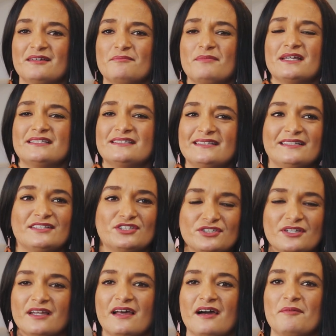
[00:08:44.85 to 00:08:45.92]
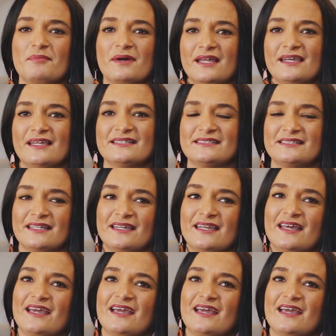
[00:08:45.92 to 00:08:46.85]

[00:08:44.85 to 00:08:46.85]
basically shut up and listen.